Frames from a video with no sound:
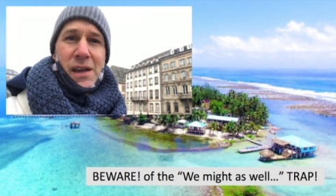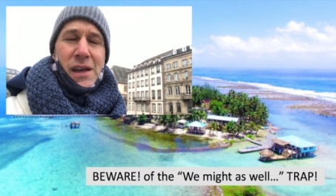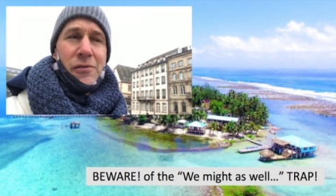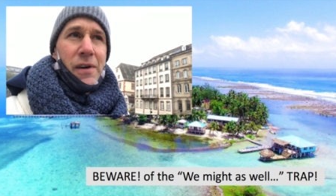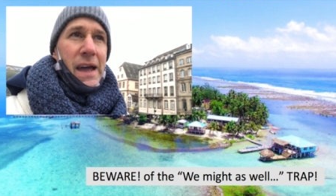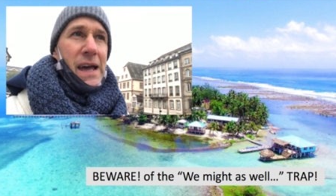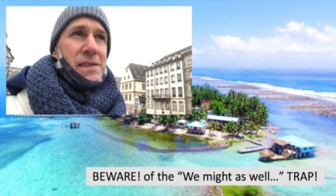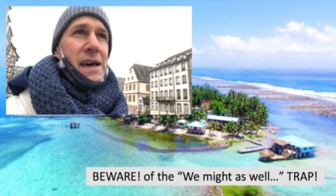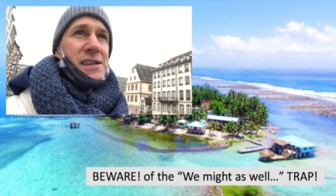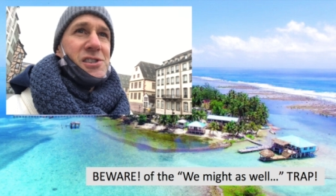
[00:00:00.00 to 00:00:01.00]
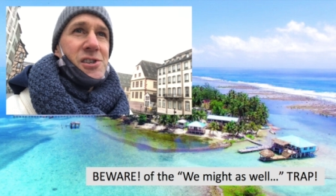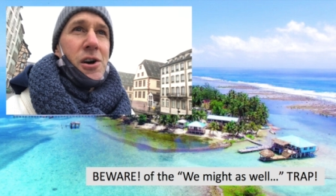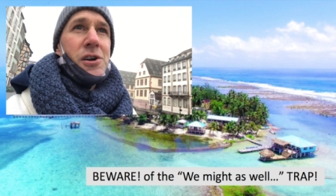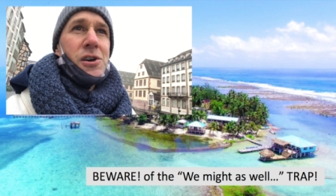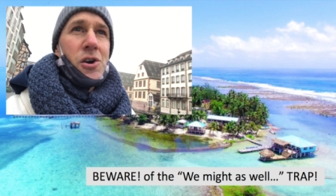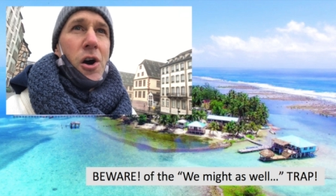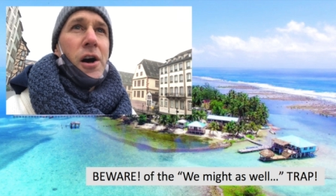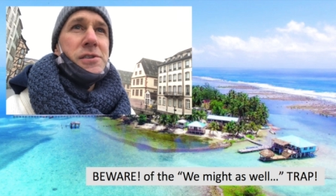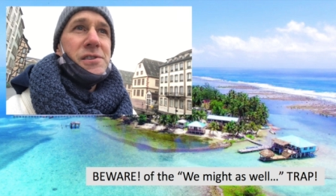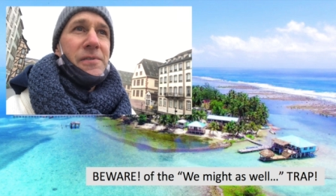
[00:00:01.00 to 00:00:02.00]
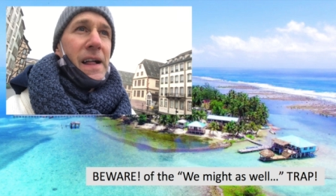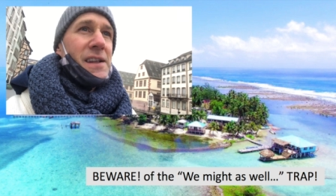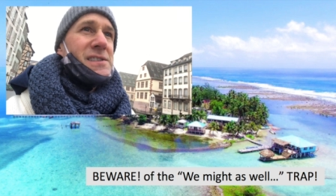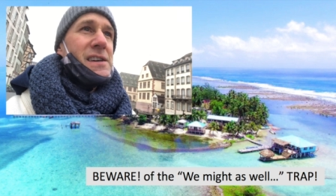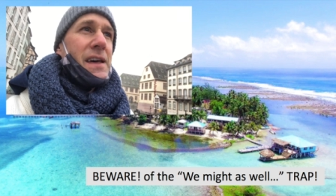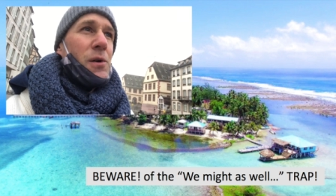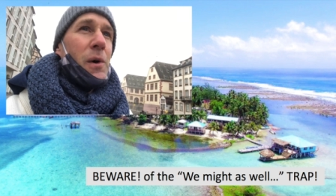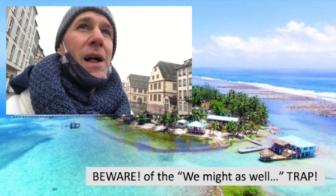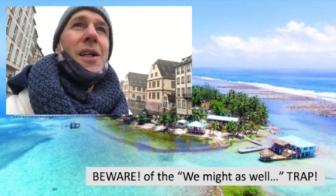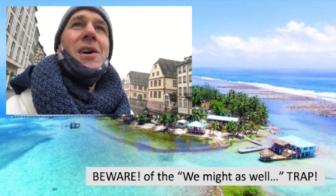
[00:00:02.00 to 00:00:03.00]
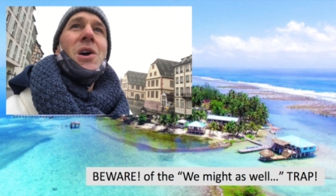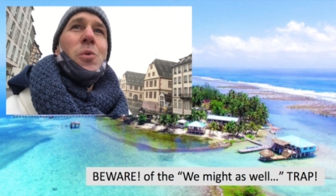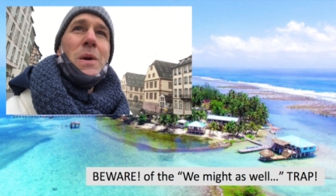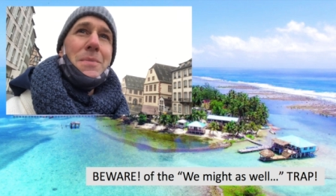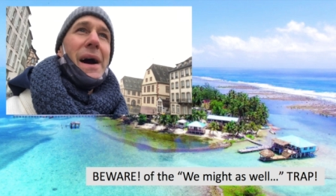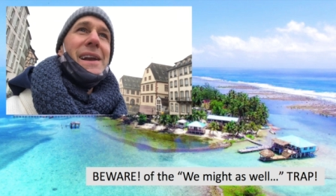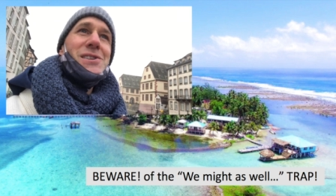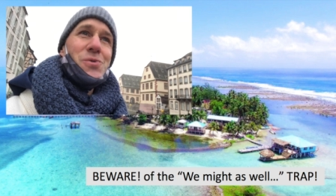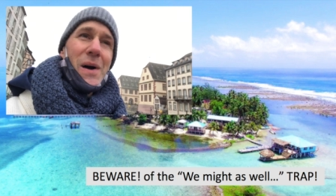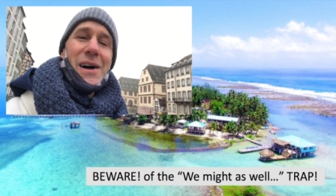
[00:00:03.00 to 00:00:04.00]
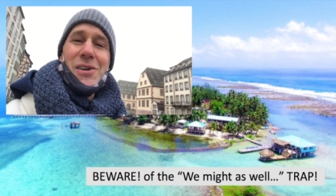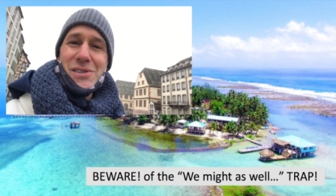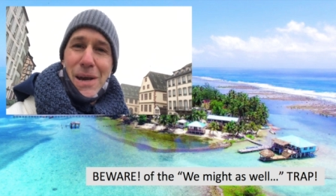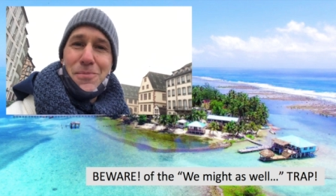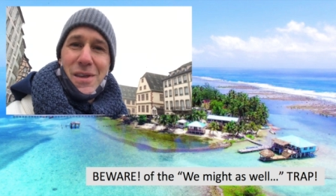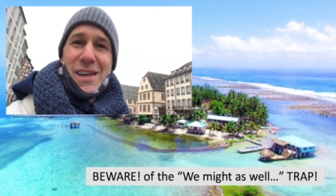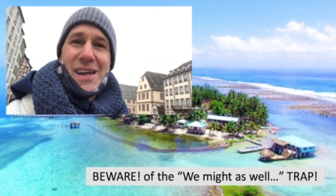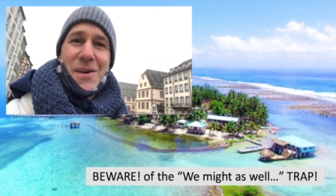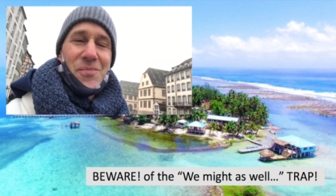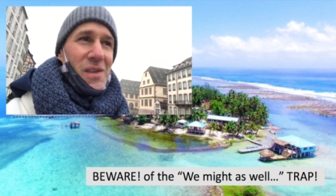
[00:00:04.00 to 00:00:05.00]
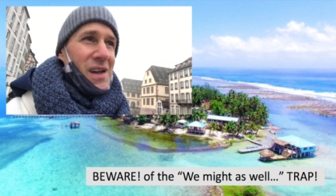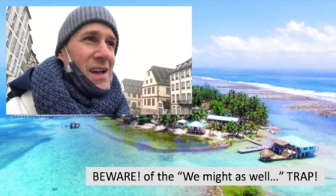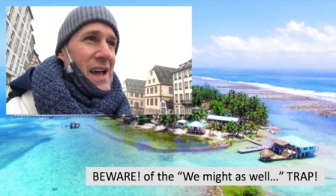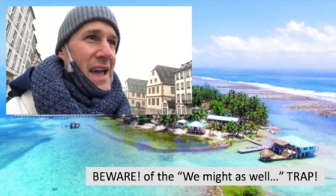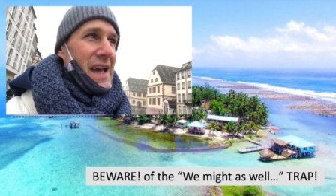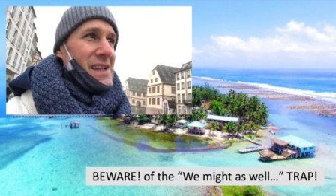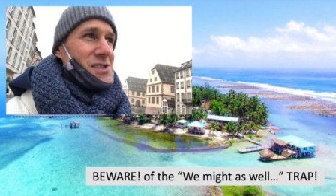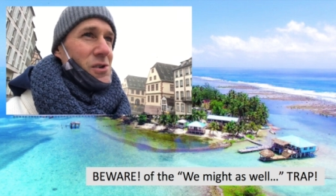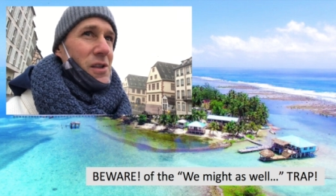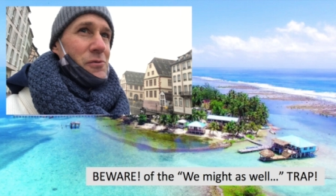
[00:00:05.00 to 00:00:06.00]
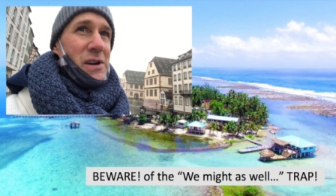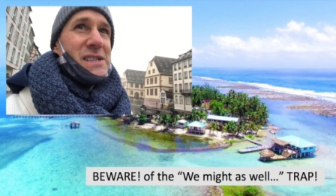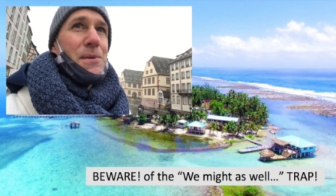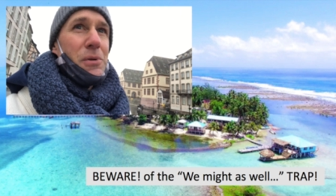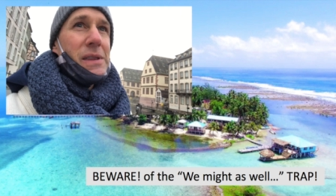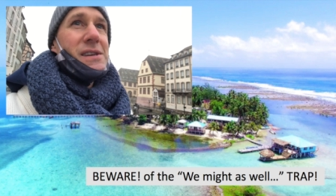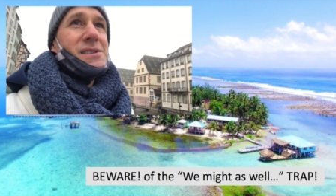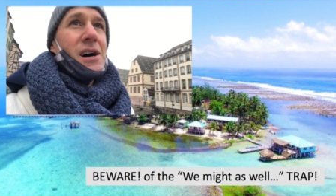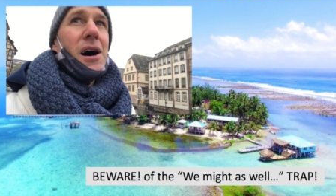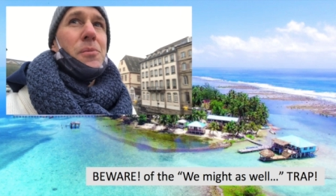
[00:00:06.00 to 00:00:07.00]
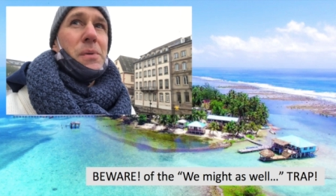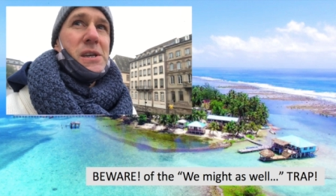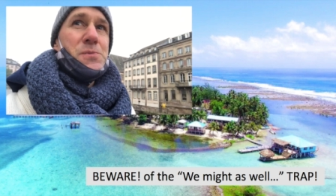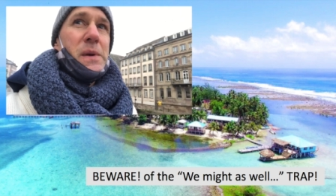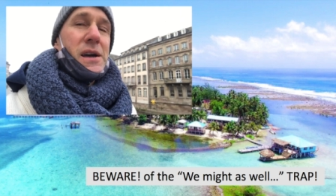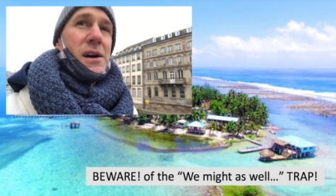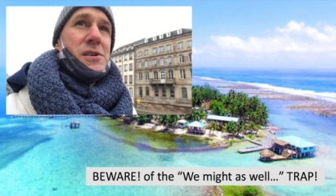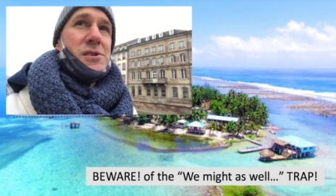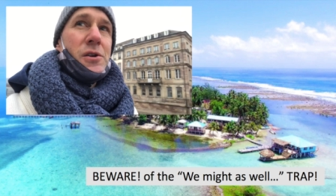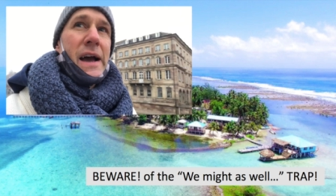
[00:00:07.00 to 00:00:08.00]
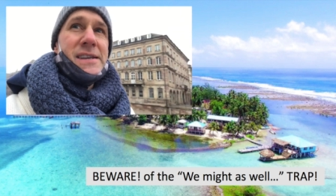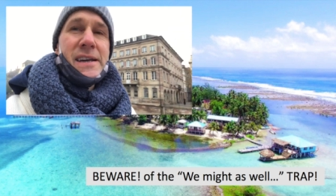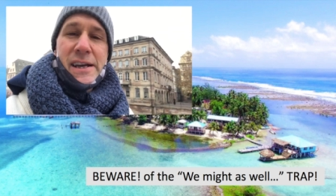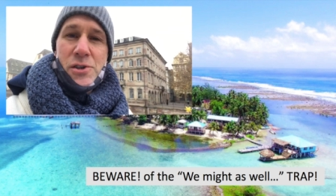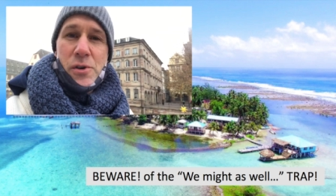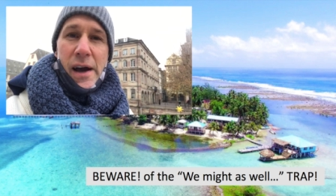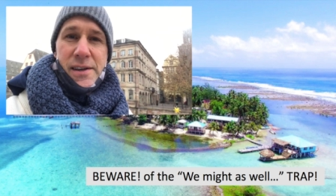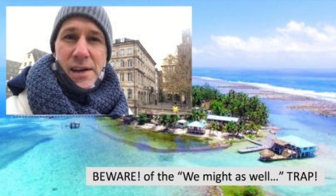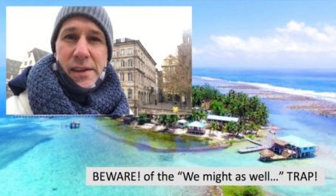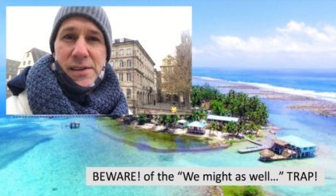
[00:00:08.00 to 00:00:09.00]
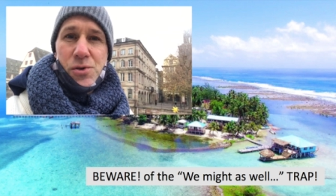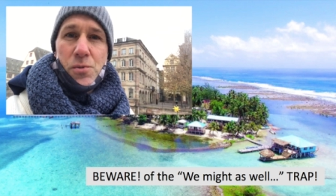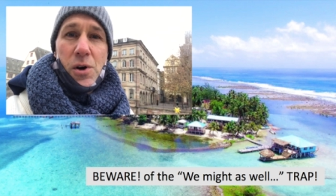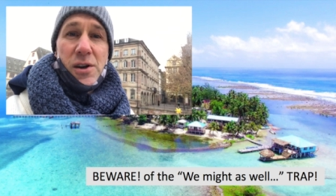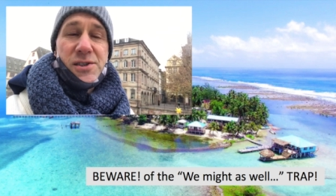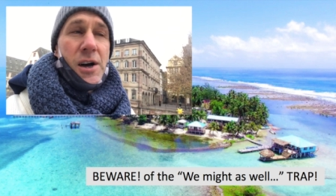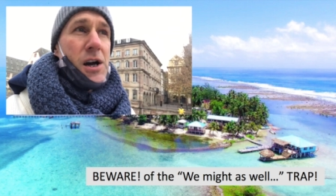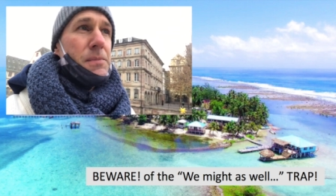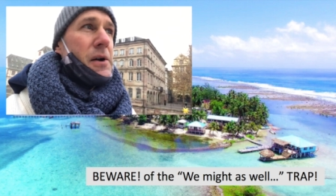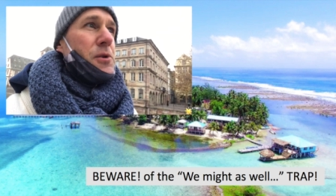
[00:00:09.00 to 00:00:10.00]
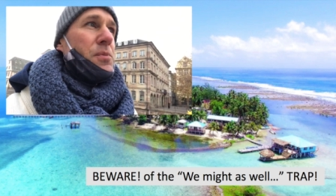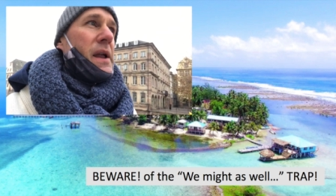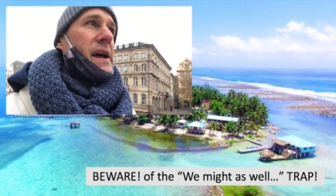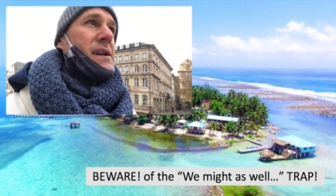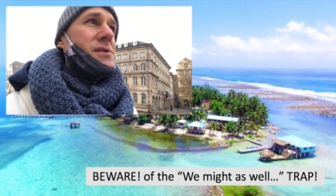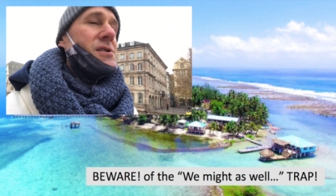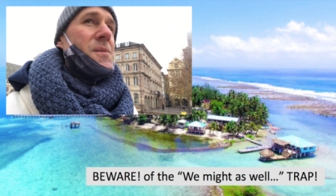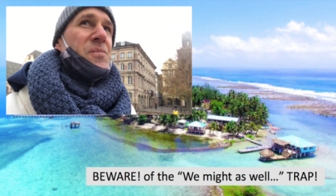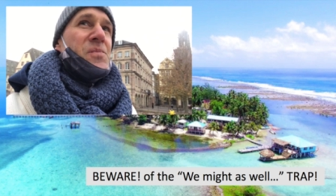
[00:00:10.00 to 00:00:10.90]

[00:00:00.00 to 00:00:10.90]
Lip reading: if I had that sunk cost fallacy, that, well, we might as well type thinking. And so the reason I bring this up is because, you know, as I get you guys on these Zoom calls and talk about your plans,